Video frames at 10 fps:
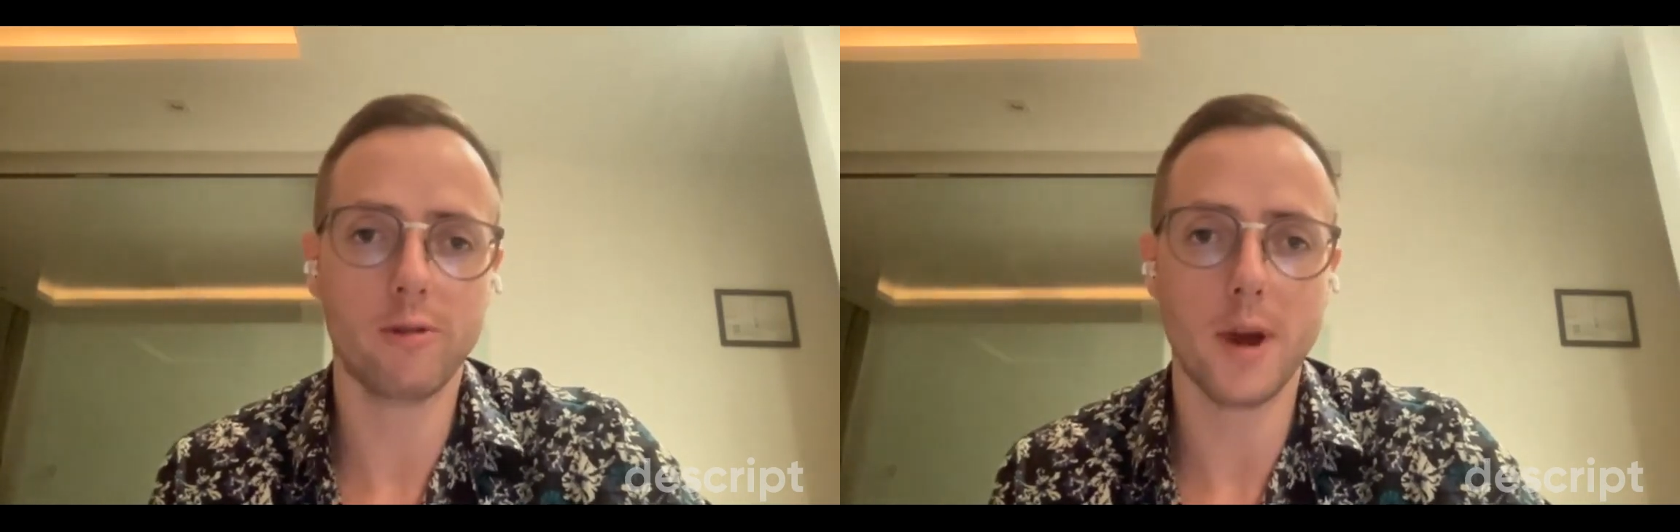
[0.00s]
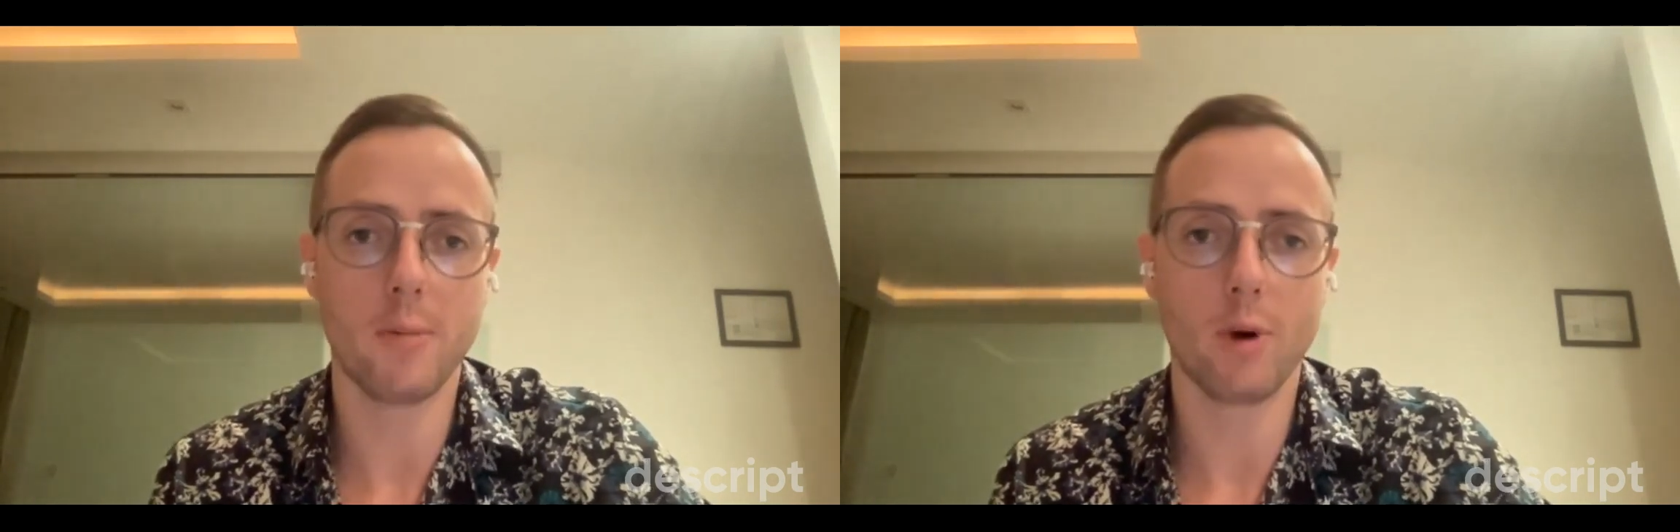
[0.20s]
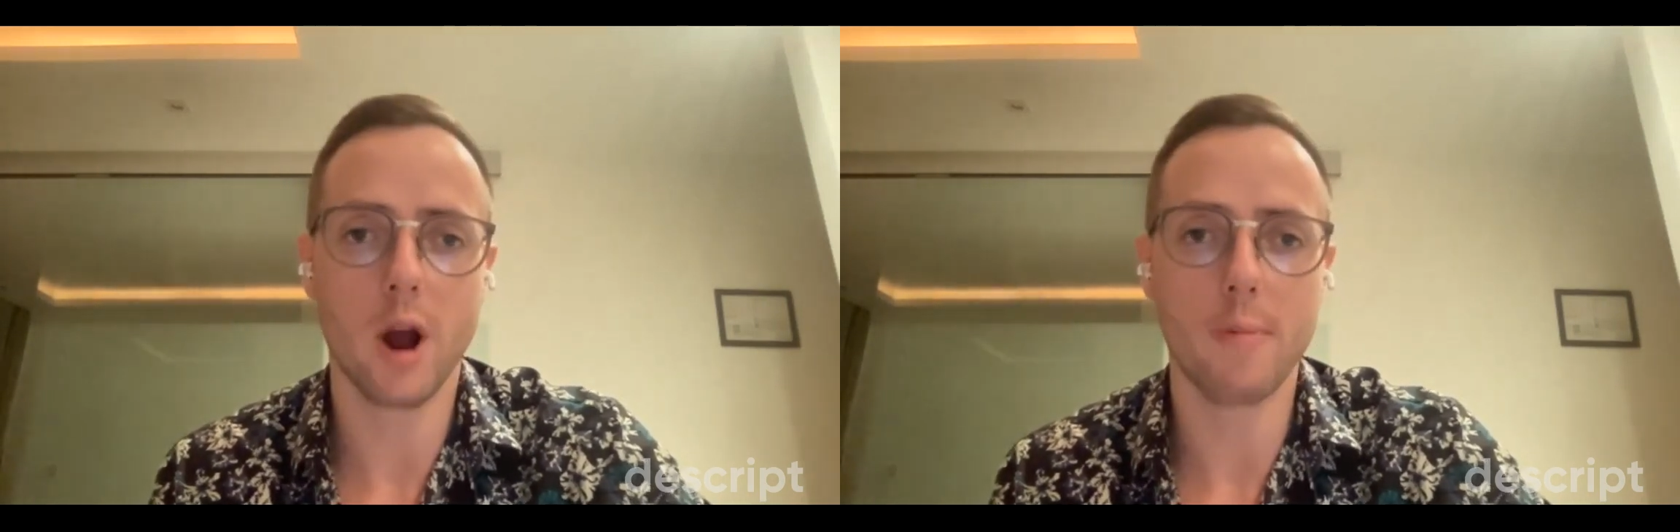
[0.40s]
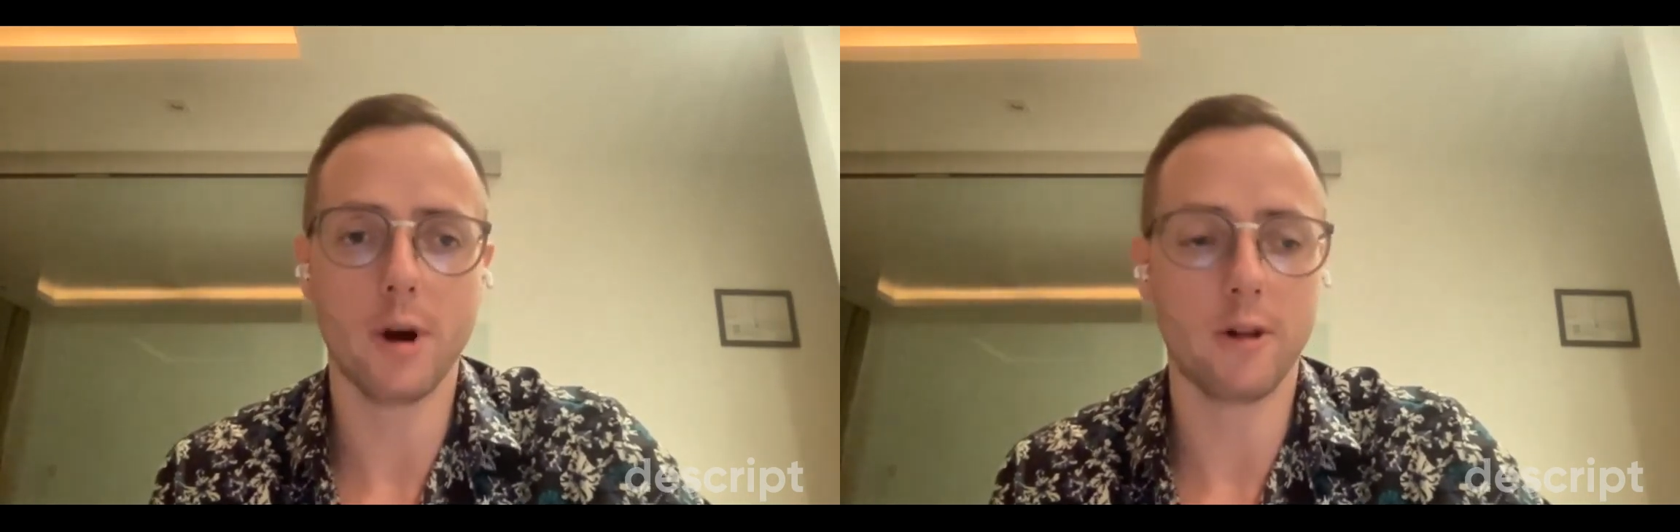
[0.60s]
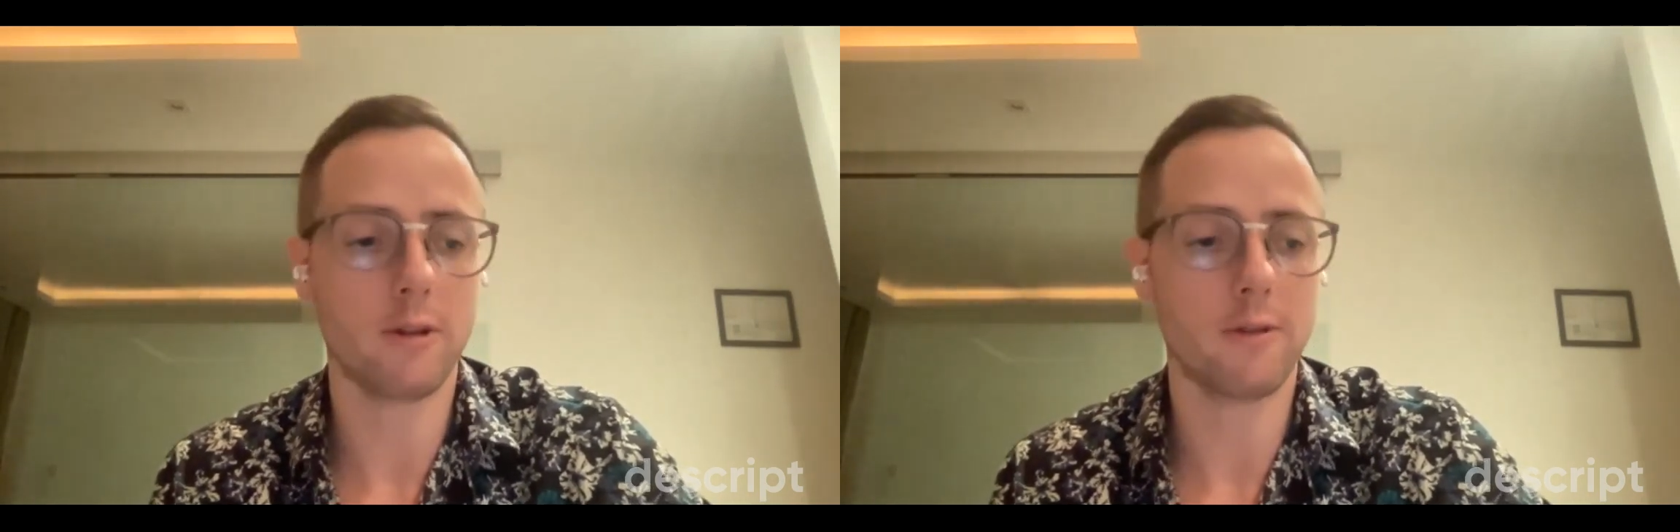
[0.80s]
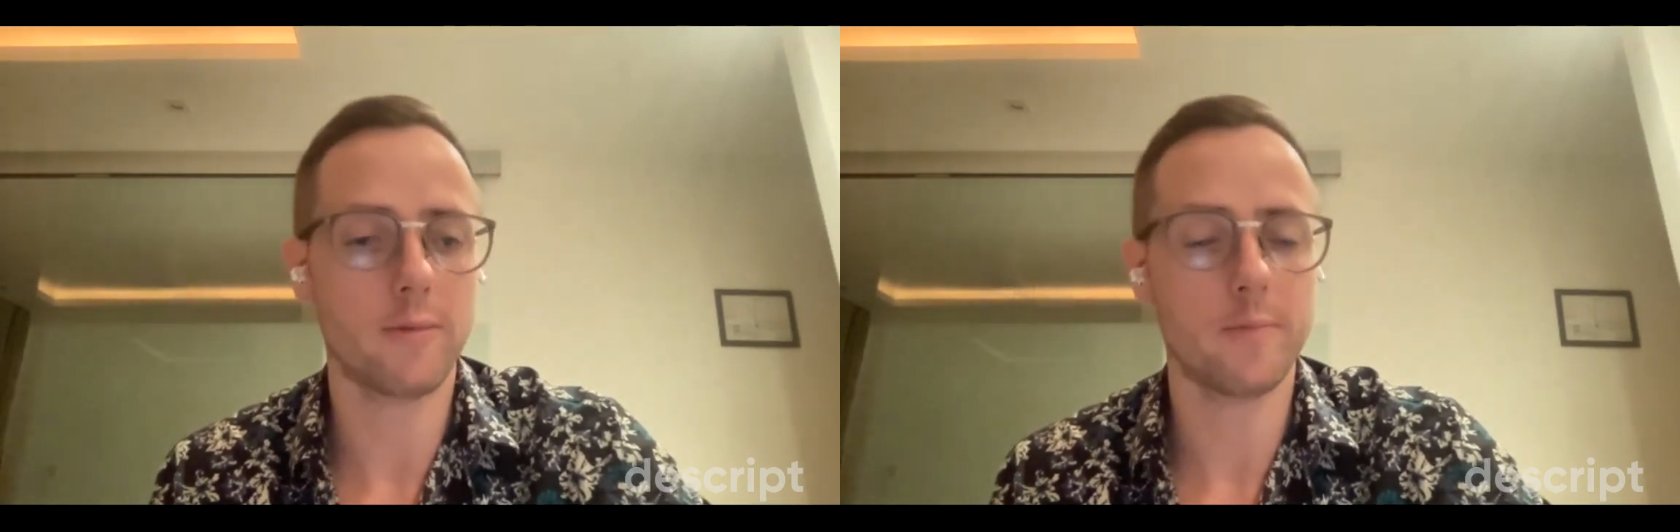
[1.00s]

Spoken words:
make it more comprehensive.